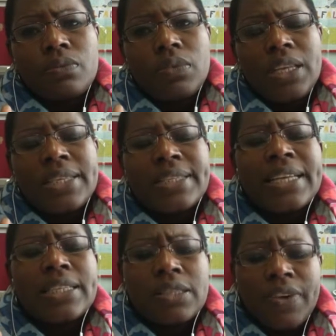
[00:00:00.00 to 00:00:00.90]

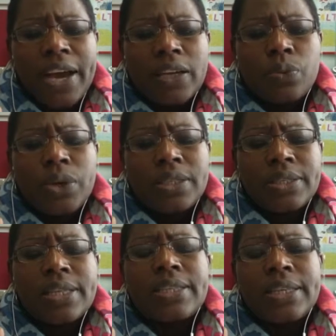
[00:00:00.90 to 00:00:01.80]
satisfied with
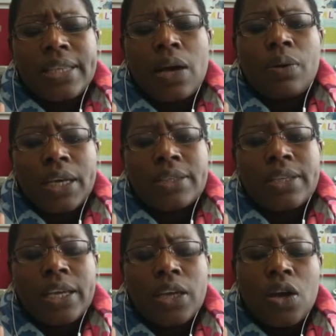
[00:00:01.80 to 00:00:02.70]
sitting down and
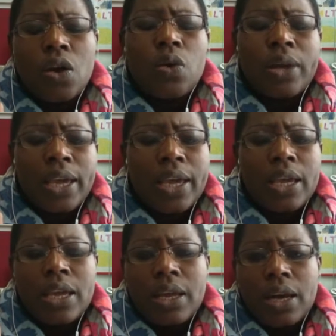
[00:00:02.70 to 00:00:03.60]
saying,
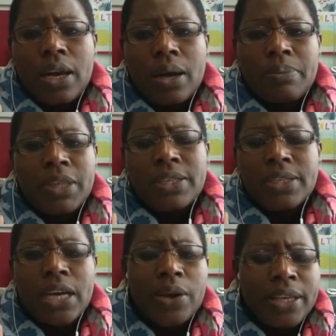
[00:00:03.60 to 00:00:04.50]
okay, this
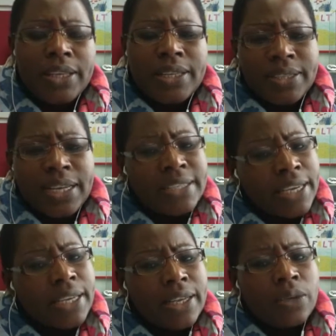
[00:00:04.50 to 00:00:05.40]
is how it is, I
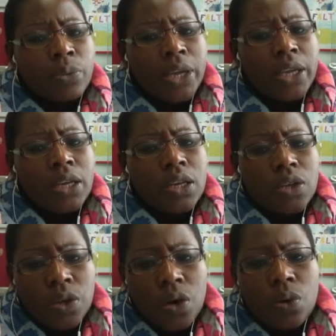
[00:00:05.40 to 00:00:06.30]
take it that way.
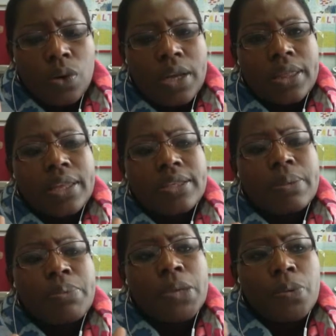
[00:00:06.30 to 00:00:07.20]
No, these are
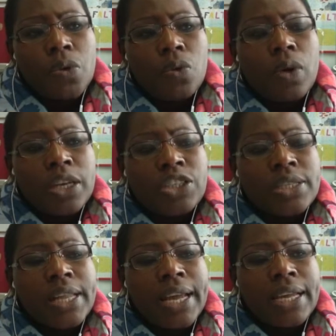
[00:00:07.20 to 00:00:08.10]
people who are,
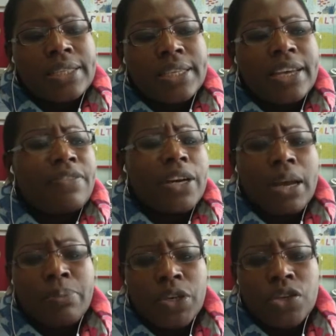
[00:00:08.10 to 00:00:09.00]
just like I said, they're very
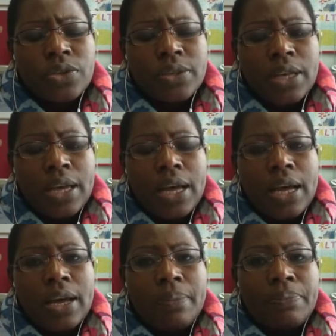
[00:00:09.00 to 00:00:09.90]
ambitious.
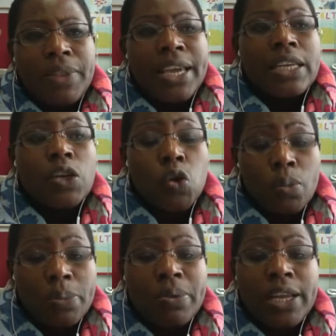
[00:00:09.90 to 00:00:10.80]
They are the
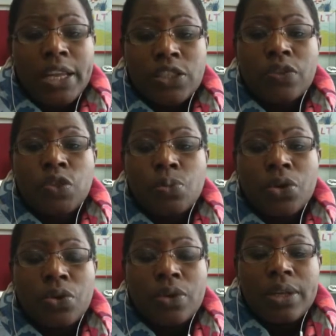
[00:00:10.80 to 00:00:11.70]
global players of
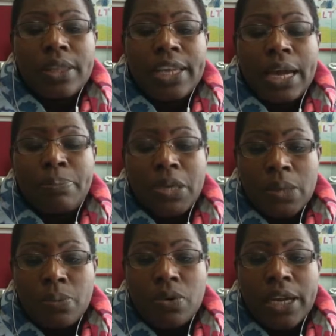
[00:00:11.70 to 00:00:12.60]
tomorrow. They are
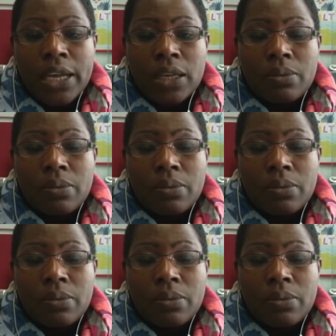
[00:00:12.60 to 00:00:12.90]
people like